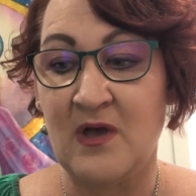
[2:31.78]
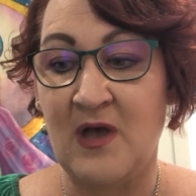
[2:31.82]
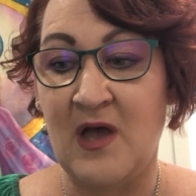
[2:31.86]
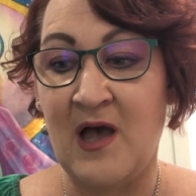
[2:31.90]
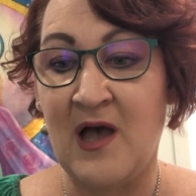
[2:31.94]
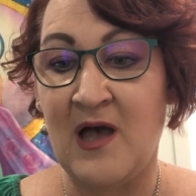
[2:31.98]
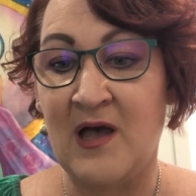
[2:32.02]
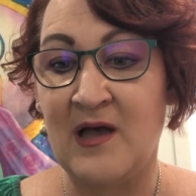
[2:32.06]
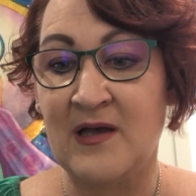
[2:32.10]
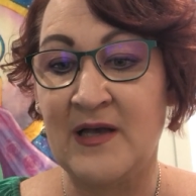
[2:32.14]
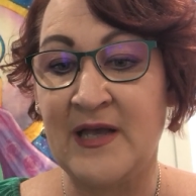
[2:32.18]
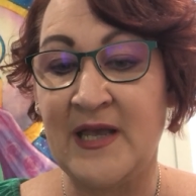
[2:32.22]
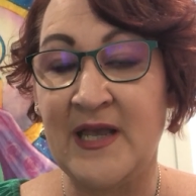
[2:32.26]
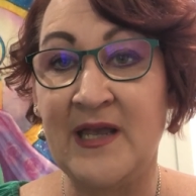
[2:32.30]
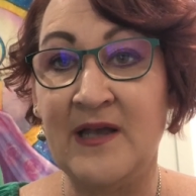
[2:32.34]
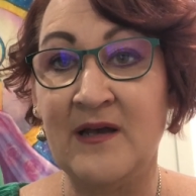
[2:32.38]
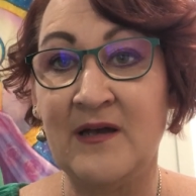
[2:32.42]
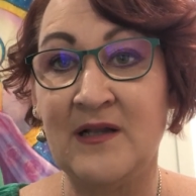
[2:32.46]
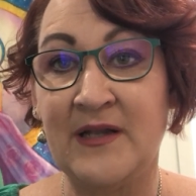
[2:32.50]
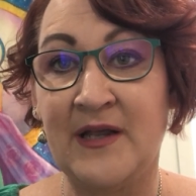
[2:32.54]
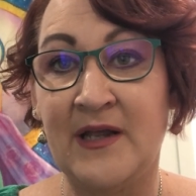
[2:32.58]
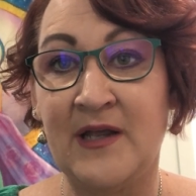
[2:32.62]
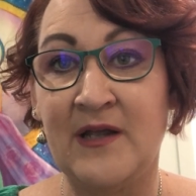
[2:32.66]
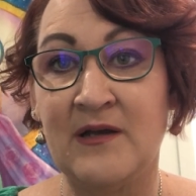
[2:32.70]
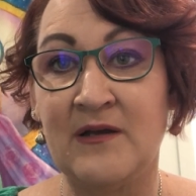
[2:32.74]
are
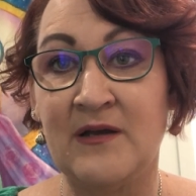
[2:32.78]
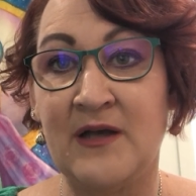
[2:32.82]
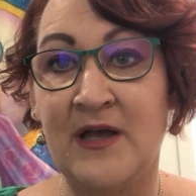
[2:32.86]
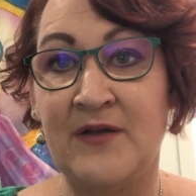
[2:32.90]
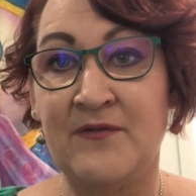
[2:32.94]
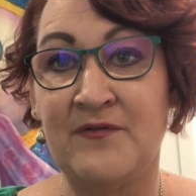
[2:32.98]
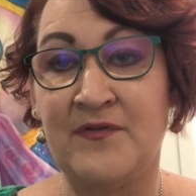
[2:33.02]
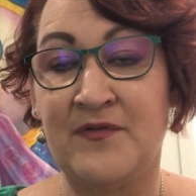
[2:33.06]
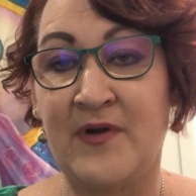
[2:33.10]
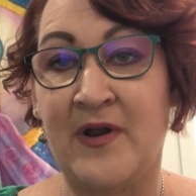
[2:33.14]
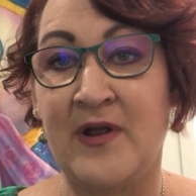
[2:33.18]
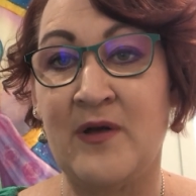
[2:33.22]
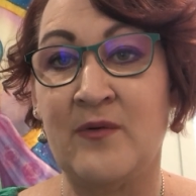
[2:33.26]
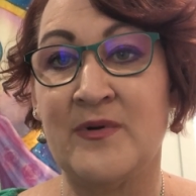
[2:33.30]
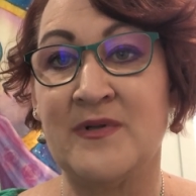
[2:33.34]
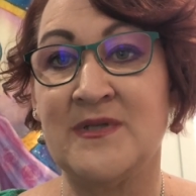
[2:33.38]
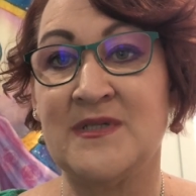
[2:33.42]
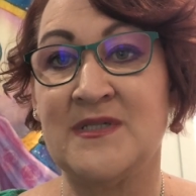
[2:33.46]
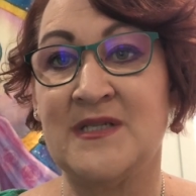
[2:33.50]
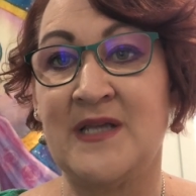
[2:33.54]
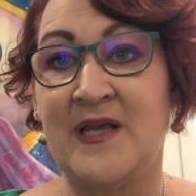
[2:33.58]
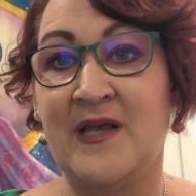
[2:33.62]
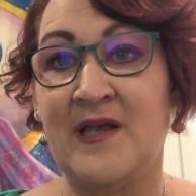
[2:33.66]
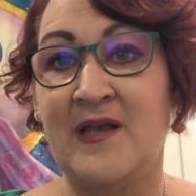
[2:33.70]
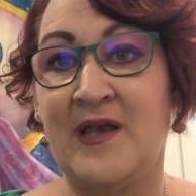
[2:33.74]
healing and
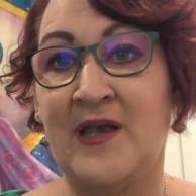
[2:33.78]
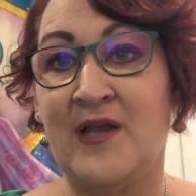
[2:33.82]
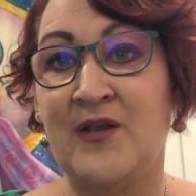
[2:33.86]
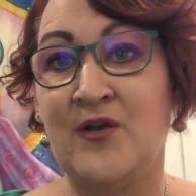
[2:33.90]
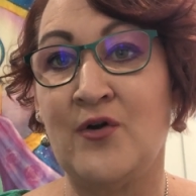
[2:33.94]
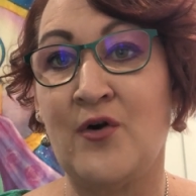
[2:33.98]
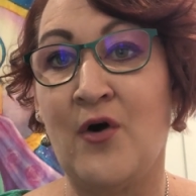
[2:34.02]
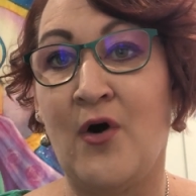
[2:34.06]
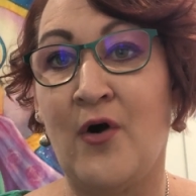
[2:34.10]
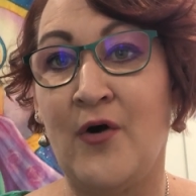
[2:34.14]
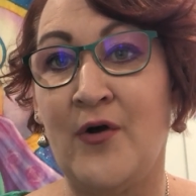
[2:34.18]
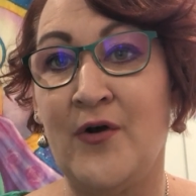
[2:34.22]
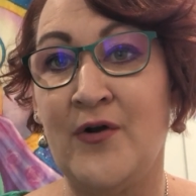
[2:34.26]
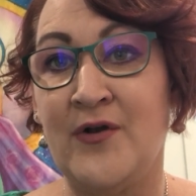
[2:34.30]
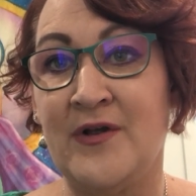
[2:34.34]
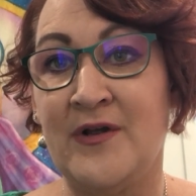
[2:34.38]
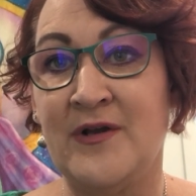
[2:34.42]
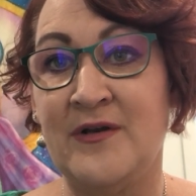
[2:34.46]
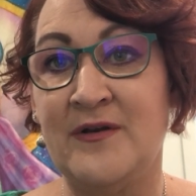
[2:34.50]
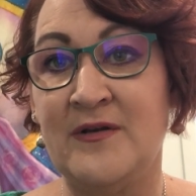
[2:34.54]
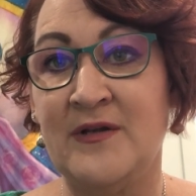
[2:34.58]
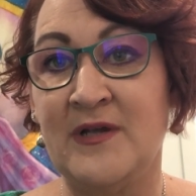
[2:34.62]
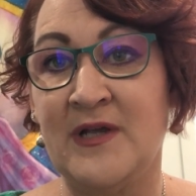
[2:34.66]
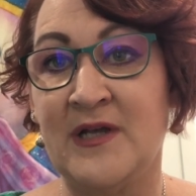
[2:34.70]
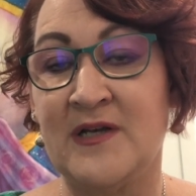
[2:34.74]
frequency
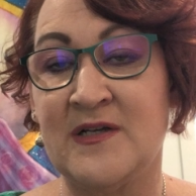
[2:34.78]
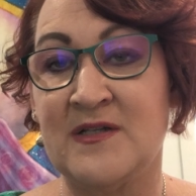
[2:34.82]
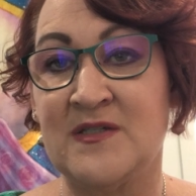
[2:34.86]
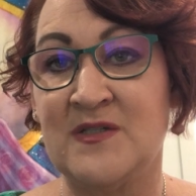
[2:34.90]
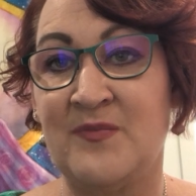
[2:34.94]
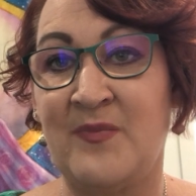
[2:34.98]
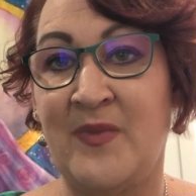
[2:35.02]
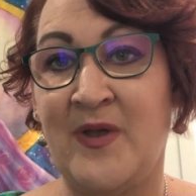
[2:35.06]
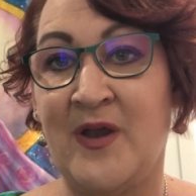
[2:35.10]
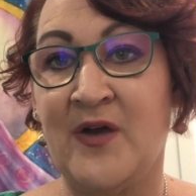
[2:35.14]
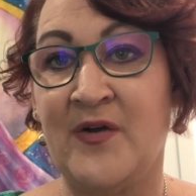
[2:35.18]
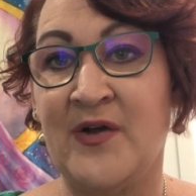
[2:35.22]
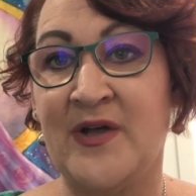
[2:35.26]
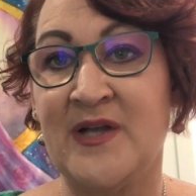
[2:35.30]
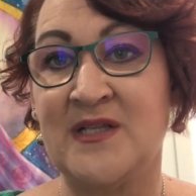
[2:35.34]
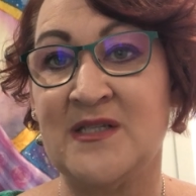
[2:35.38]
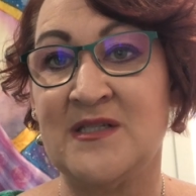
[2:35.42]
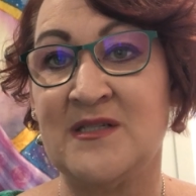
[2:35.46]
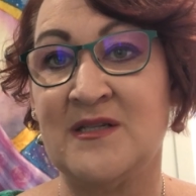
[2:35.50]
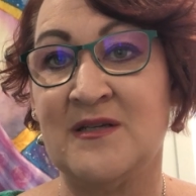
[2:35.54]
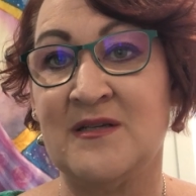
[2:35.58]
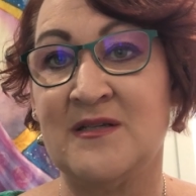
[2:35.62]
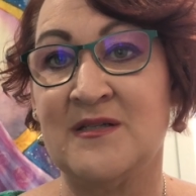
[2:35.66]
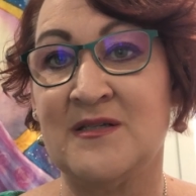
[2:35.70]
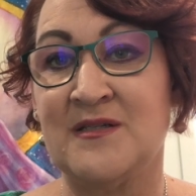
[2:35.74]
encoded
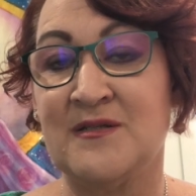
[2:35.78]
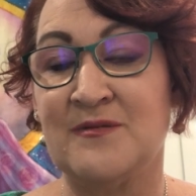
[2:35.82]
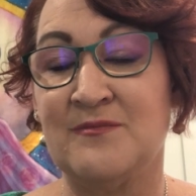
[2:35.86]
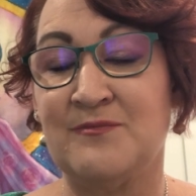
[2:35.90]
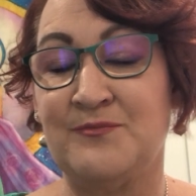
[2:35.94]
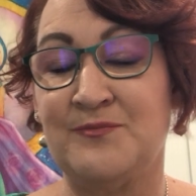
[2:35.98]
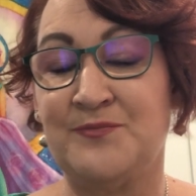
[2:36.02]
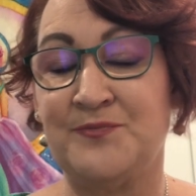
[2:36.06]
experiences.